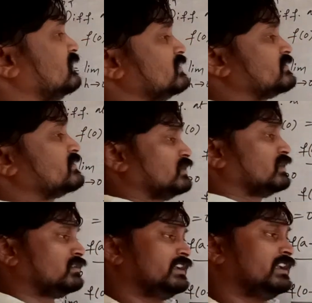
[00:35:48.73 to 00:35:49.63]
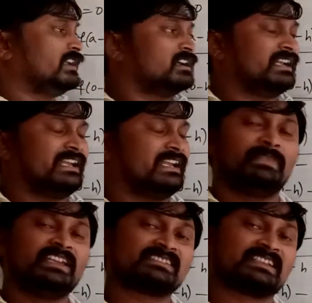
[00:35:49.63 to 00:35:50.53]
So now here m
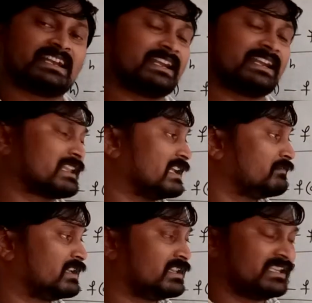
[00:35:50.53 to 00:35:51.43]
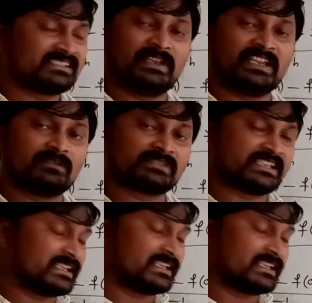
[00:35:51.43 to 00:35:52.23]
is greater than 1, this becomes as